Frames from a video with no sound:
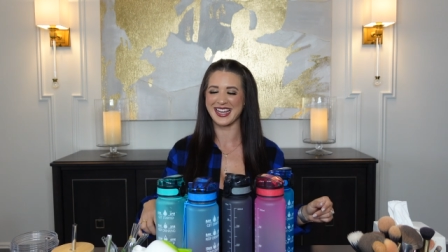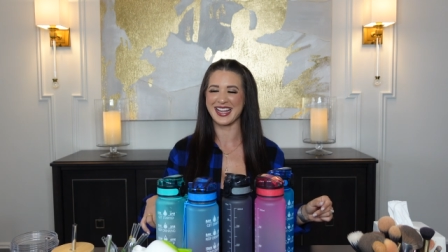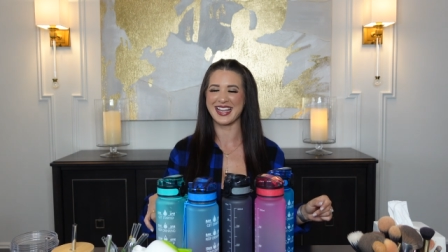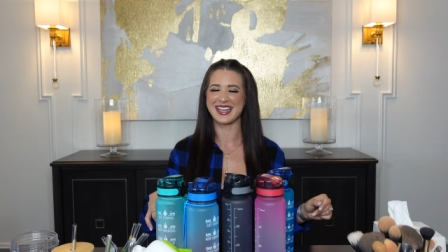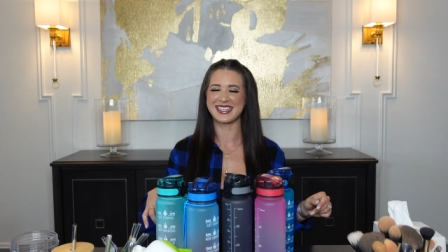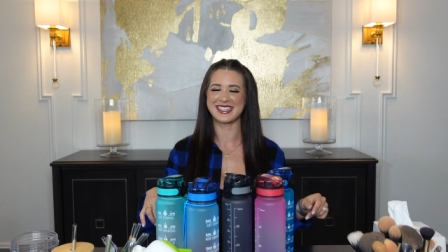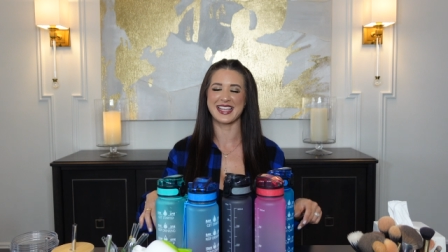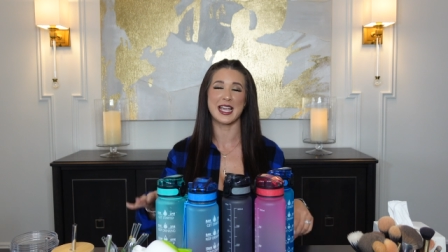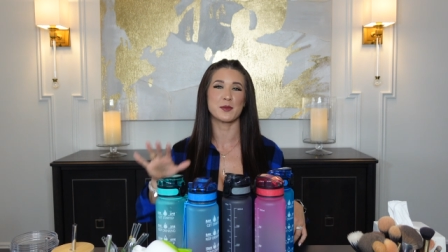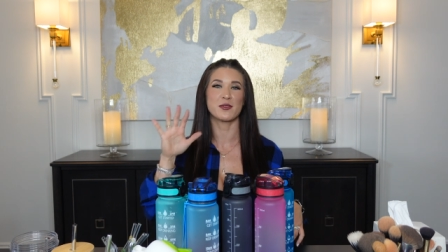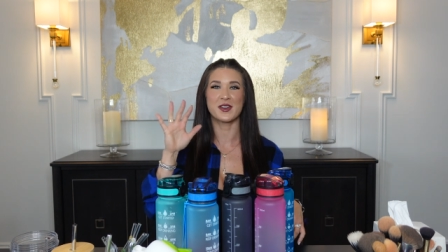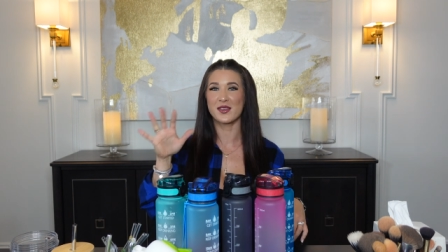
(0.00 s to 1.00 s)
and they
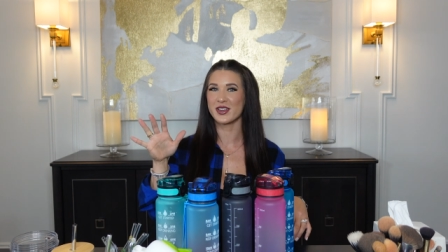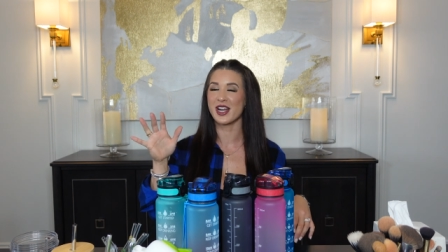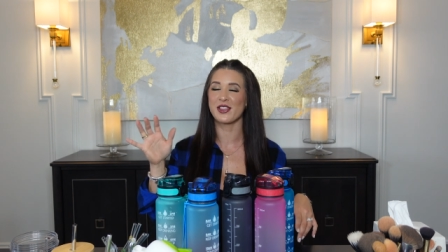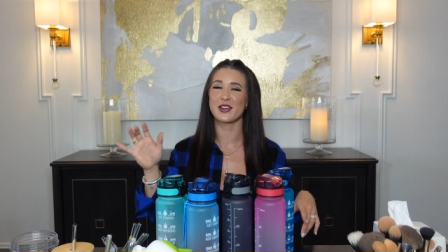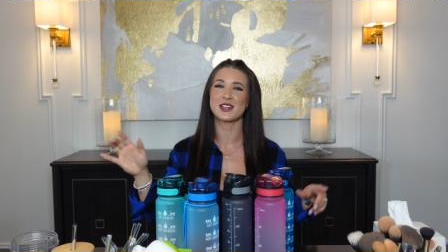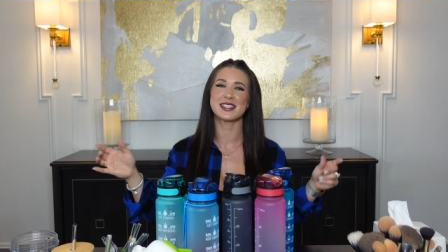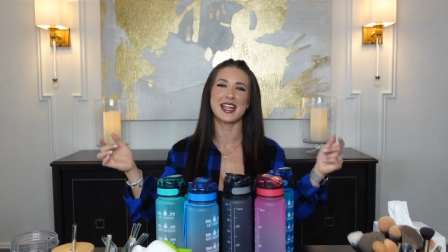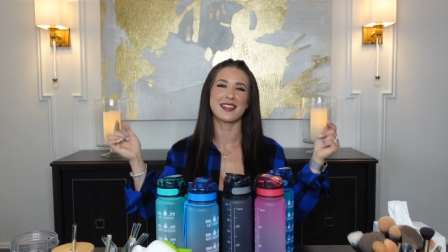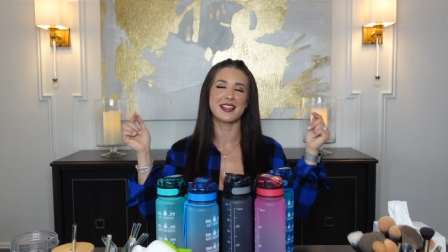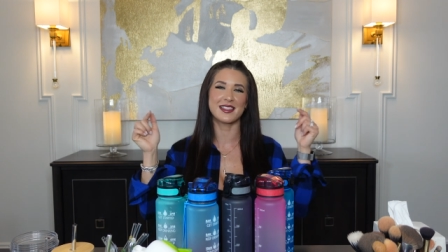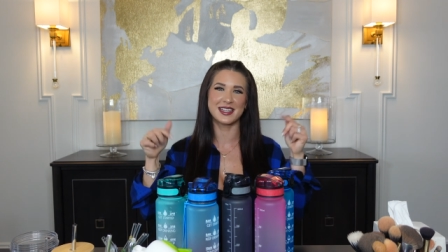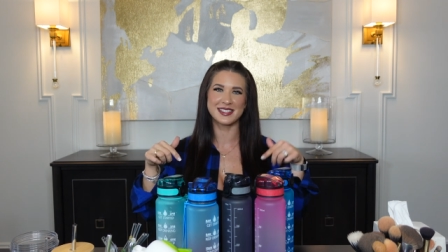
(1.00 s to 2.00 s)
come in five colors
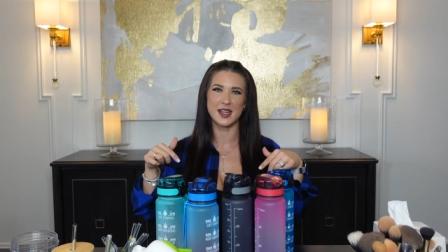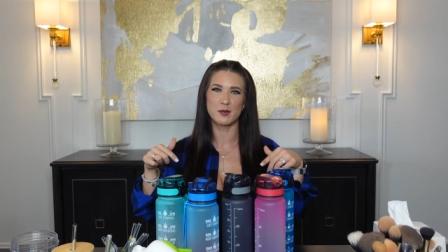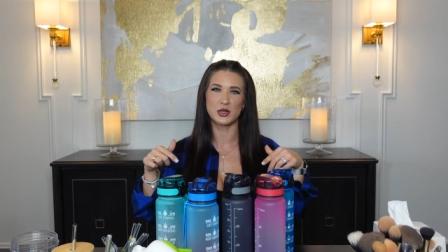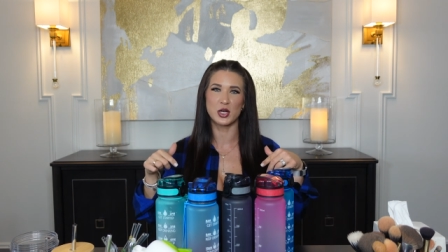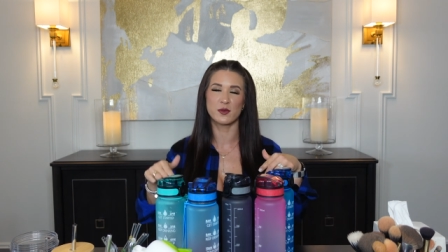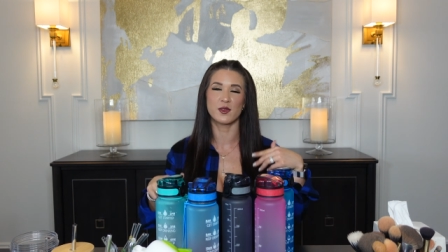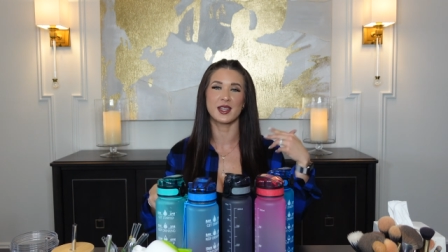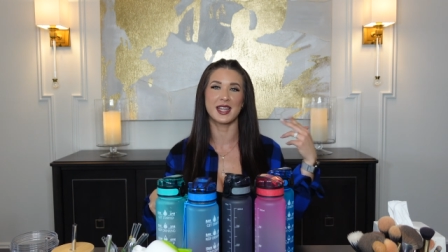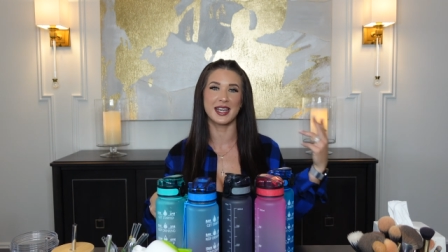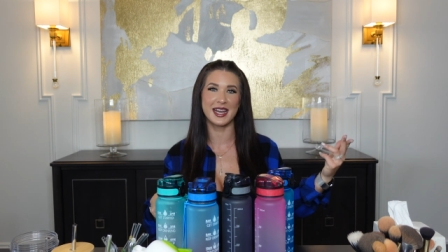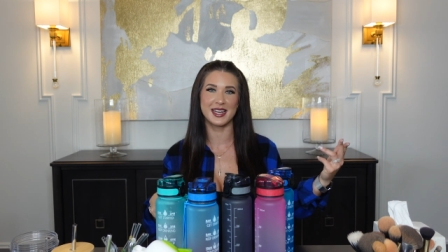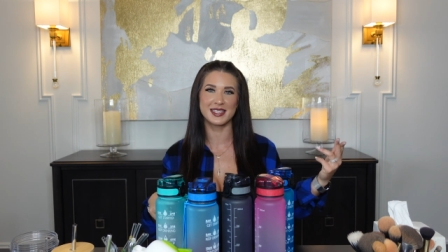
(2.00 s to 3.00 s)
and the link's down below for the
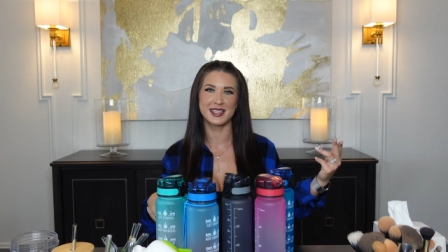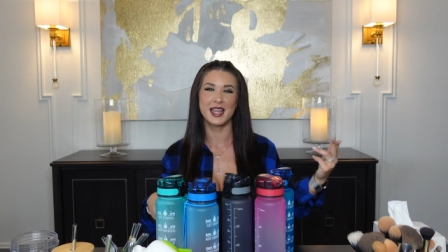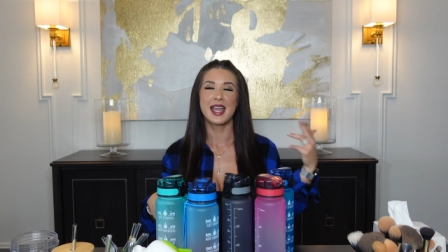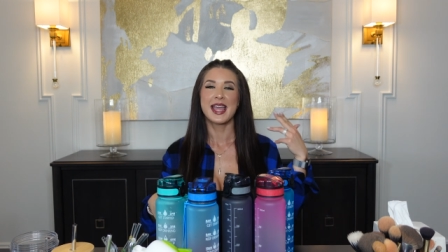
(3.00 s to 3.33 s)
Canadian